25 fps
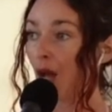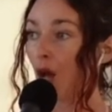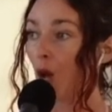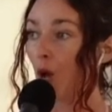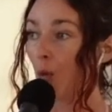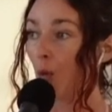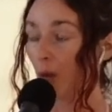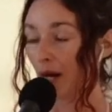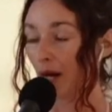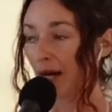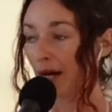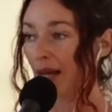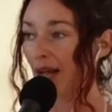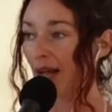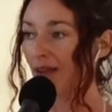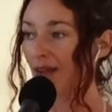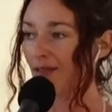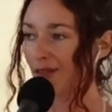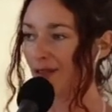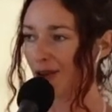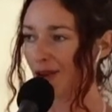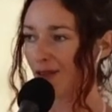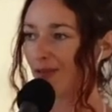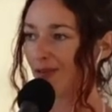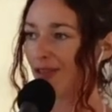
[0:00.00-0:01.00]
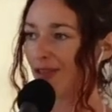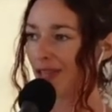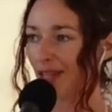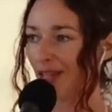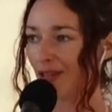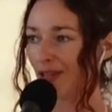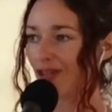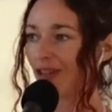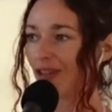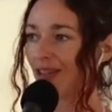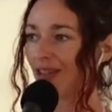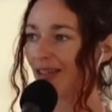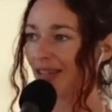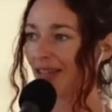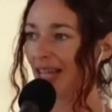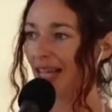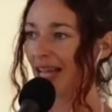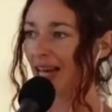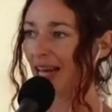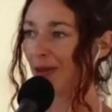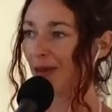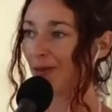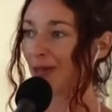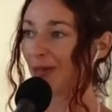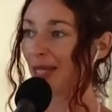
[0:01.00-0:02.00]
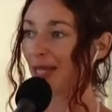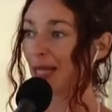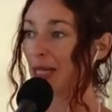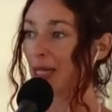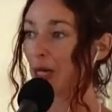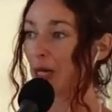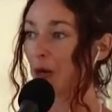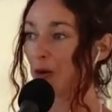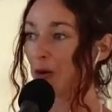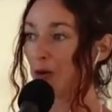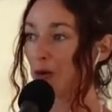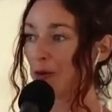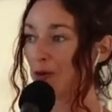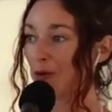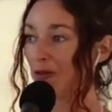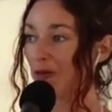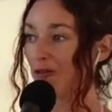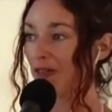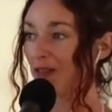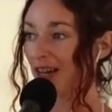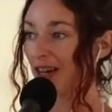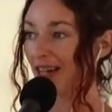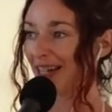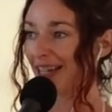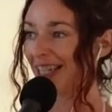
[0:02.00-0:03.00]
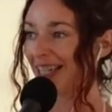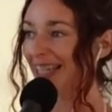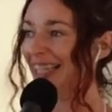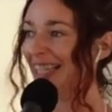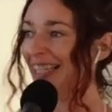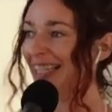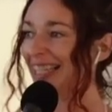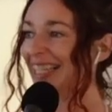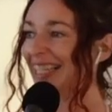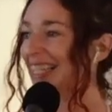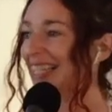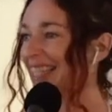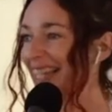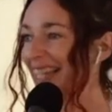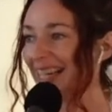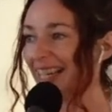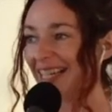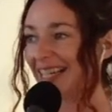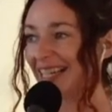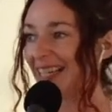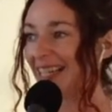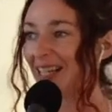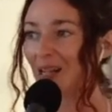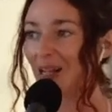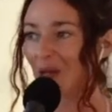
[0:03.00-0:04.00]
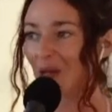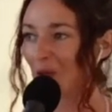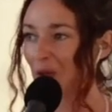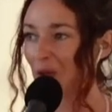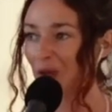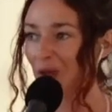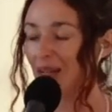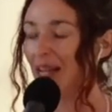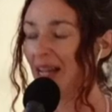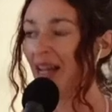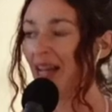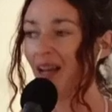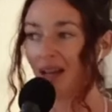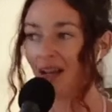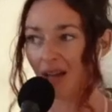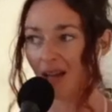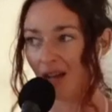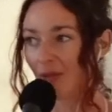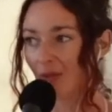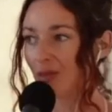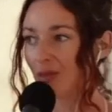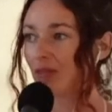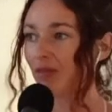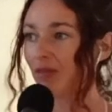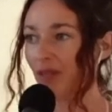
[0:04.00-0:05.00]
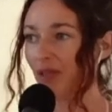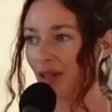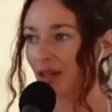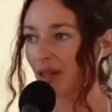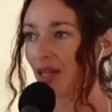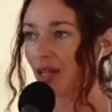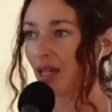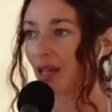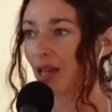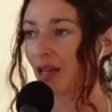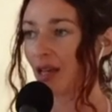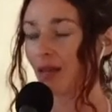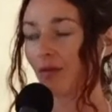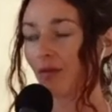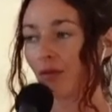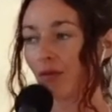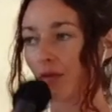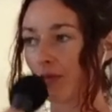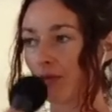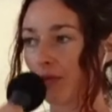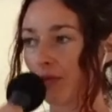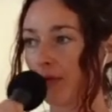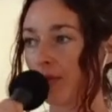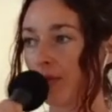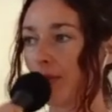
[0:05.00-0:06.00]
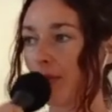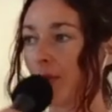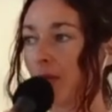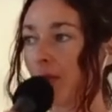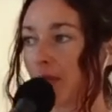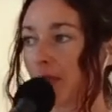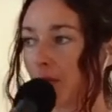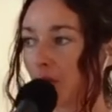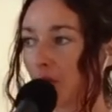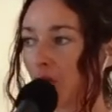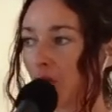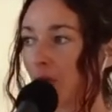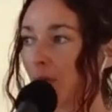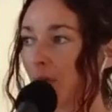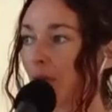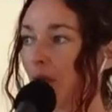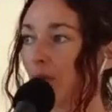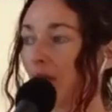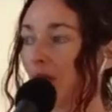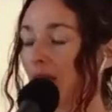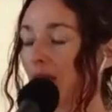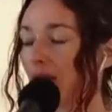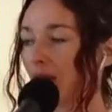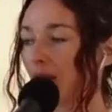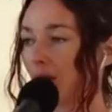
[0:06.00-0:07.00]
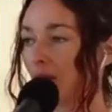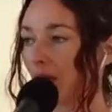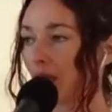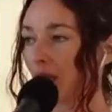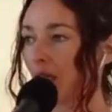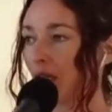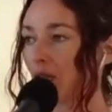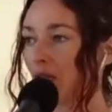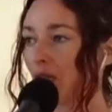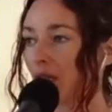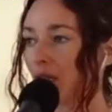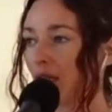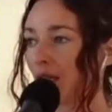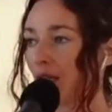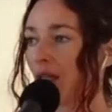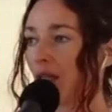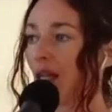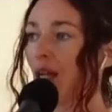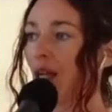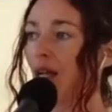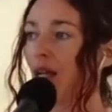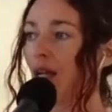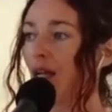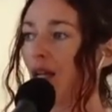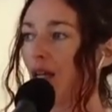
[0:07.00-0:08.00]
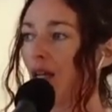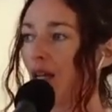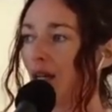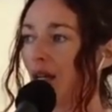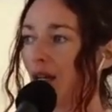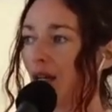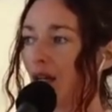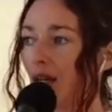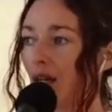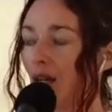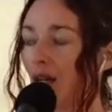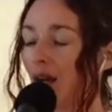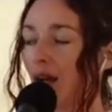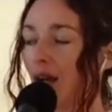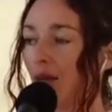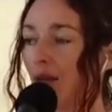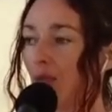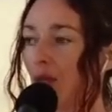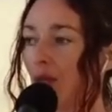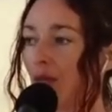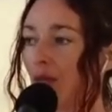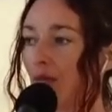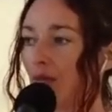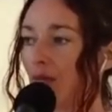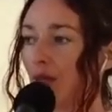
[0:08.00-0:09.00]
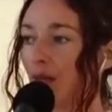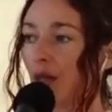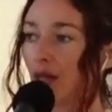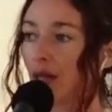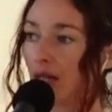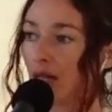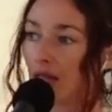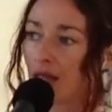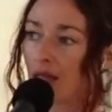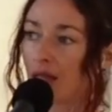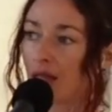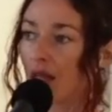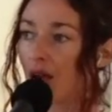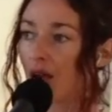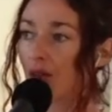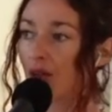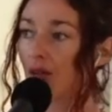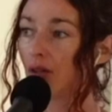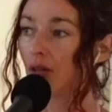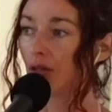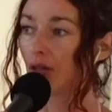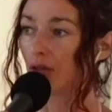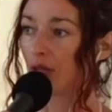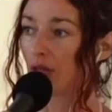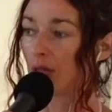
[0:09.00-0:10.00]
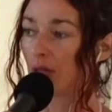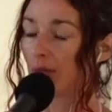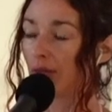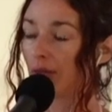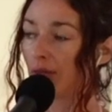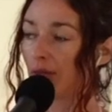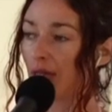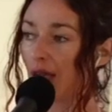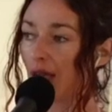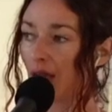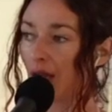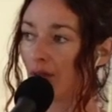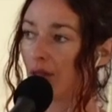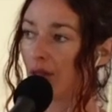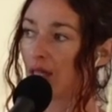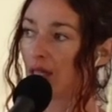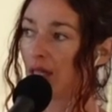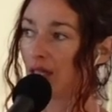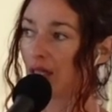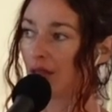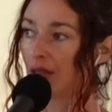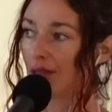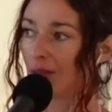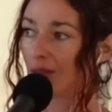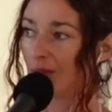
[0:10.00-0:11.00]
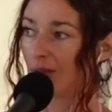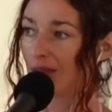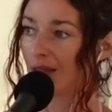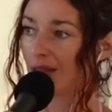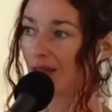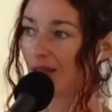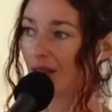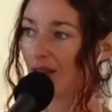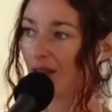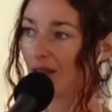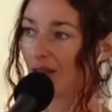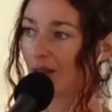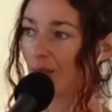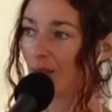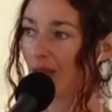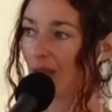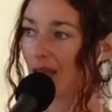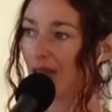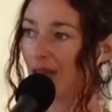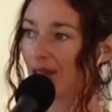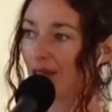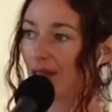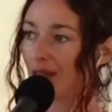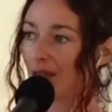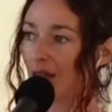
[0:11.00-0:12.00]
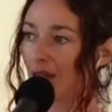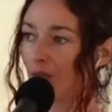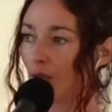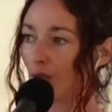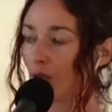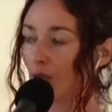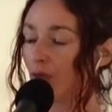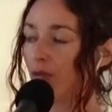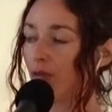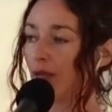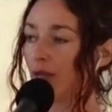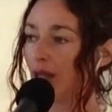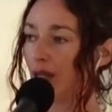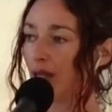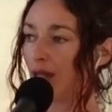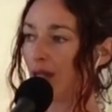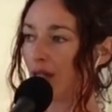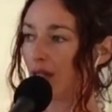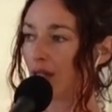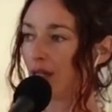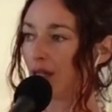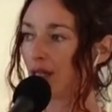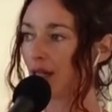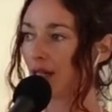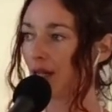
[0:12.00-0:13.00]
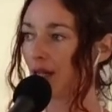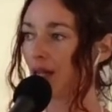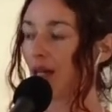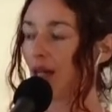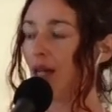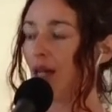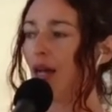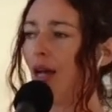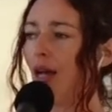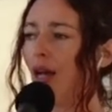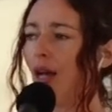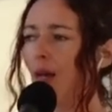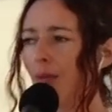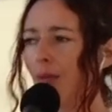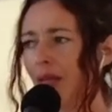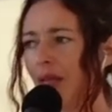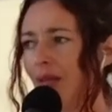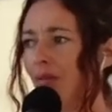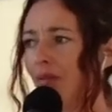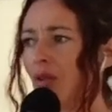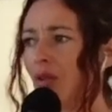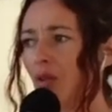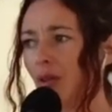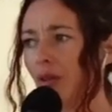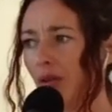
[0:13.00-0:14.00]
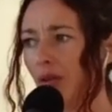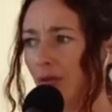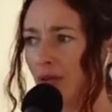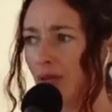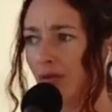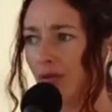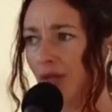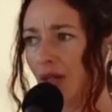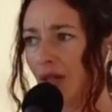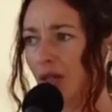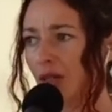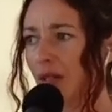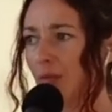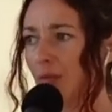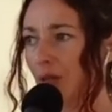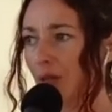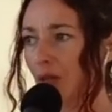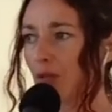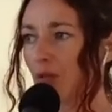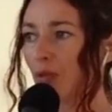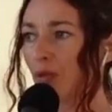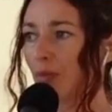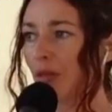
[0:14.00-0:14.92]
we're gonna have a conversation. And I was like, oh fuck, because I didn't know. I was very, from especially being raised in a religion, I went very the other extreme of like everything needs to be science-based and proven, da, da, da. But even though I was a very spiritual